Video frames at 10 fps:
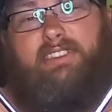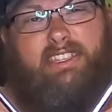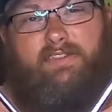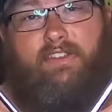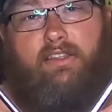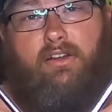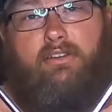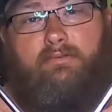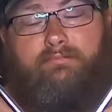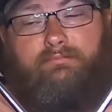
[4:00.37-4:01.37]
to 6 feet
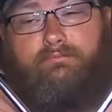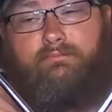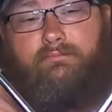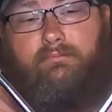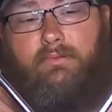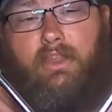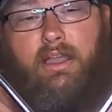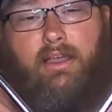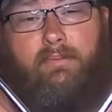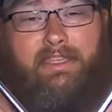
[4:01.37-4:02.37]
long.
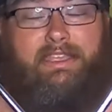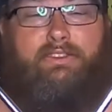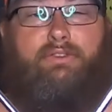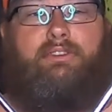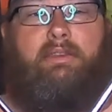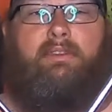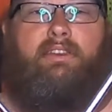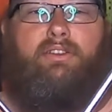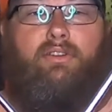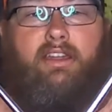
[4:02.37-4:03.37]
My kids use them
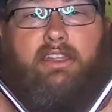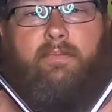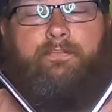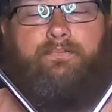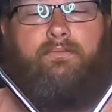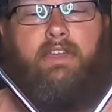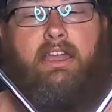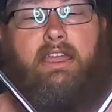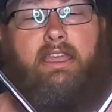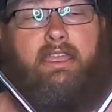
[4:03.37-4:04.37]
in karate.
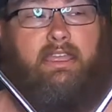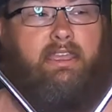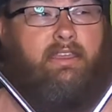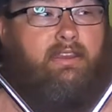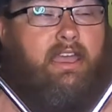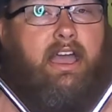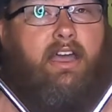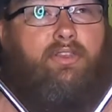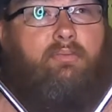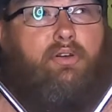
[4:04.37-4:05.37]
And
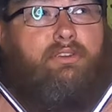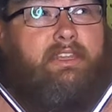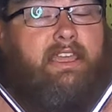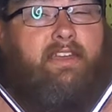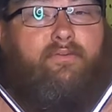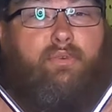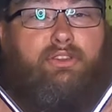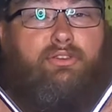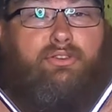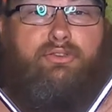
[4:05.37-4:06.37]
the bow staff,
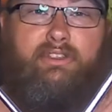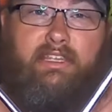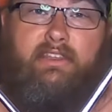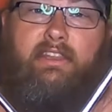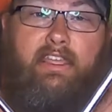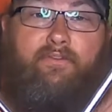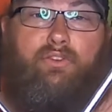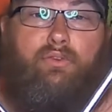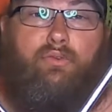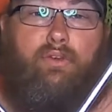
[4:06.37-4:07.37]
when you're using it, if
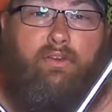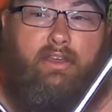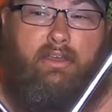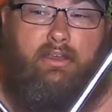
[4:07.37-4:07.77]
you